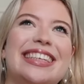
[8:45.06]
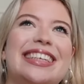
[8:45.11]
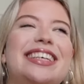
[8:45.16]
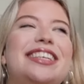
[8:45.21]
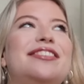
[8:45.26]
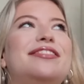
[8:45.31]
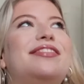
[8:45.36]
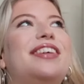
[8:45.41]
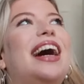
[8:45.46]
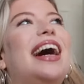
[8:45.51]

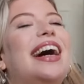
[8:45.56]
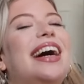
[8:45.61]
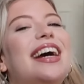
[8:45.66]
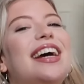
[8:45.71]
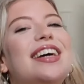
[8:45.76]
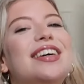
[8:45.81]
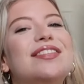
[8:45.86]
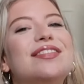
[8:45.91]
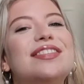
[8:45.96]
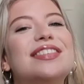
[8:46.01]
good
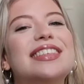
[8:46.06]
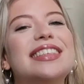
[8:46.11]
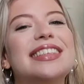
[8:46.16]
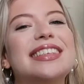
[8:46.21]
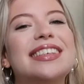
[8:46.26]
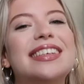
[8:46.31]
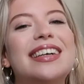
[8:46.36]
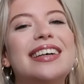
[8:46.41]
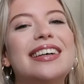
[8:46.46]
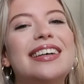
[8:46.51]
vibes,
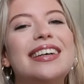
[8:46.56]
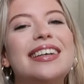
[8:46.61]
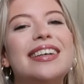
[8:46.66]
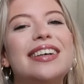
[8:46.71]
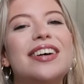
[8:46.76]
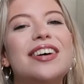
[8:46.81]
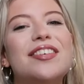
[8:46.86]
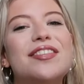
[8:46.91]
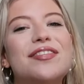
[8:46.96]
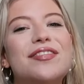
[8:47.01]

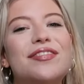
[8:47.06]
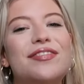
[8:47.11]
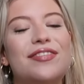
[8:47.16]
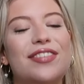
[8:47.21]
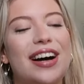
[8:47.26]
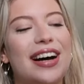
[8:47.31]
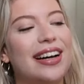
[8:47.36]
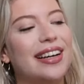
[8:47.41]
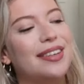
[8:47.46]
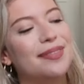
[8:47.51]
good
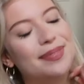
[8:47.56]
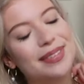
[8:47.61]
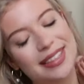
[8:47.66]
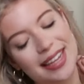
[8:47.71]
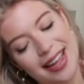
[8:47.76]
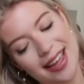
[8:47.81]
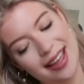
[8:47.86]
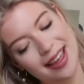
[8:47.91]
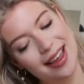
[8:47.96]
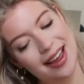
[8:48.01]
vibes.
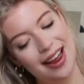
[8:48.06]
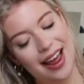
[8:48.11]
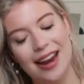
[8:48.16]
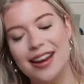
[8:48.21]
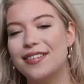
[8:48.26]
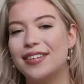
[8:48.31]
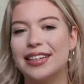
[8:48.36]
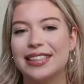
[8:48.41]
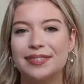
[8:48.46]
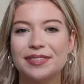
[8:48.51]

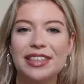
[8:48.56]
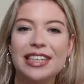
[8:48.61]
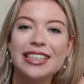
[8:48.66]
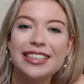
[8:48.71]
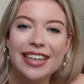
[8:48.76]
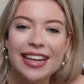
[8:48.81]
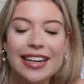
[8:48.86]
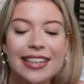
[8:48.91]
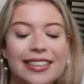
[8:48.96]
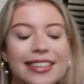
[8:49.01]
Anyways, I'm gonna
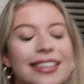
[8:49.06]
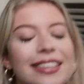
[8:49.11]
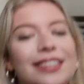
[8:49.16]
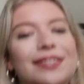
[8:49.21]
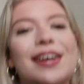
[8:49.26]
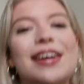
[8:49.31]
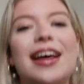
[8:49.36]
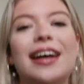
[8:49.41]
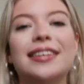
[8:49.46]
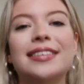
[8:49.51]
change
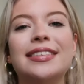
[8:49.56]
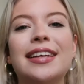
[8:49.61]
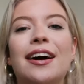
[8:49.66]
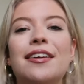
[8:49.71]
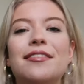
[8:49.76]
into my next